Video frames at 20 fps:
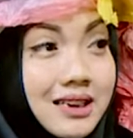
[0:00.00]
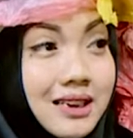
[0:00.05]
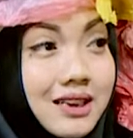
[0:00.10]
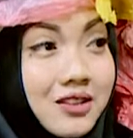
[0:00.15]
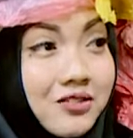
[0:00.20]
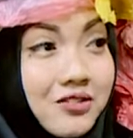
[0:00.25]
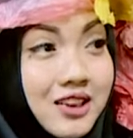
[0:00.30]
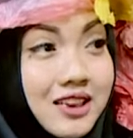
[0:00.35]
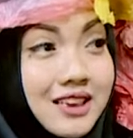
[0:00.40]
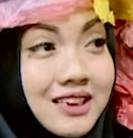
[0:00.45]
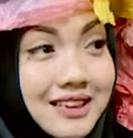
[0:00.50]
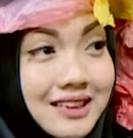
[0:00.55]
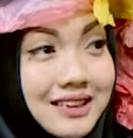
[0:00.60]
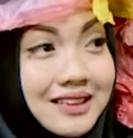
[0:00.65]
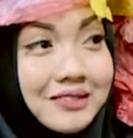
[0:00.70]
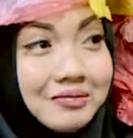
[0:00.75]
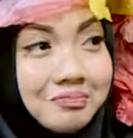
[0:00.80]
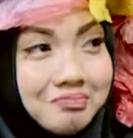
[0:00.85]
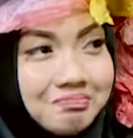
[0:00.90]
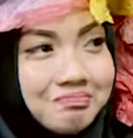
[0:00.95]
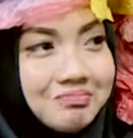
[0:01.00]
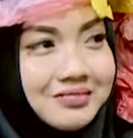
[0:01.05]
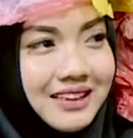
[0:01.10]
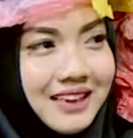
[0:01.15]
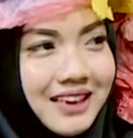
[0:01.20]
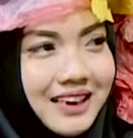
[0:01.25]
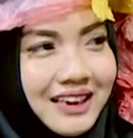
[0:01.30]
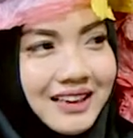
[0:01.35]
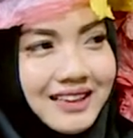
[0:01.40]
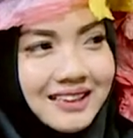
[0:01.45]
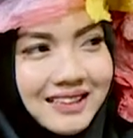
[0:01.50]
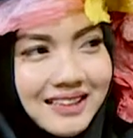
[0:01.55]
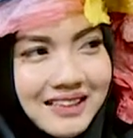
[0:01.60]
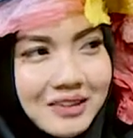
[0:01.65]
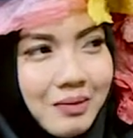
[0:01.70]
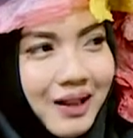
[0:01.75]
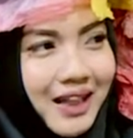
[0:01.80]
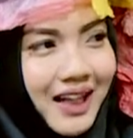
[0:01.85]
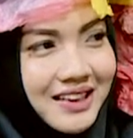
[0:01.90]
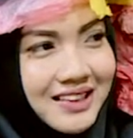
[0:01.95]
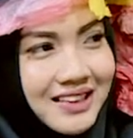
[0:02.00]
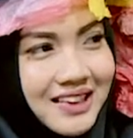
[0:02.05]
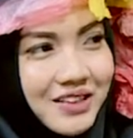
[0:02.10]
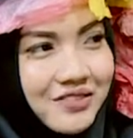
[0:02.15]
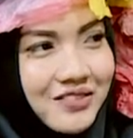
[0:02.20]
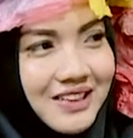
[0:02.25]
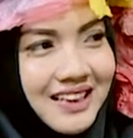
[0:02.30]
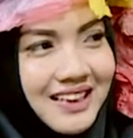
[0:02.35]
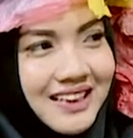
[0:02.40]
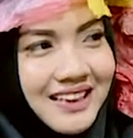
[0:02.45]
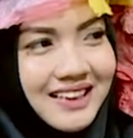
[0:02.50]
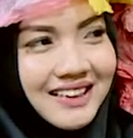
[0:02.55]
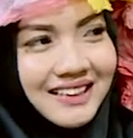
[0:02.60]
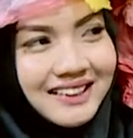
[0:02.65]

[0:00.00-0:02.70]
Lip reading: living. Yeah, this is my activity.